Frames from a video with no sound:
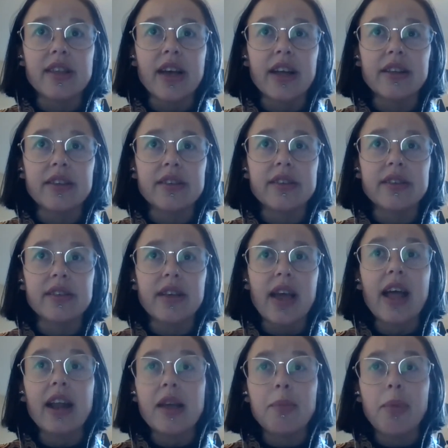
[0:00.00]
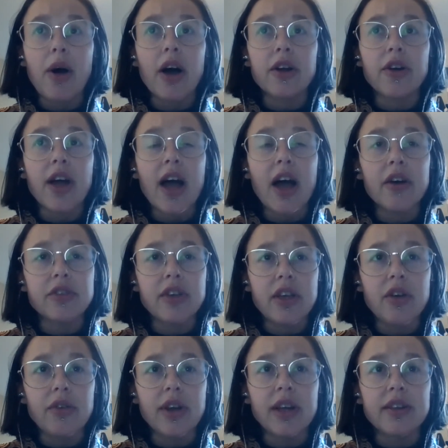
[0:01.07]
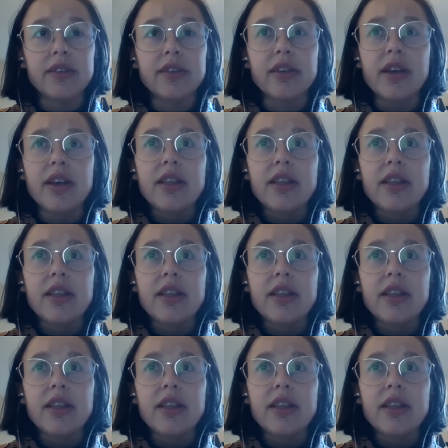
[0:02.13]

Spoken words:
that any pod or housing unit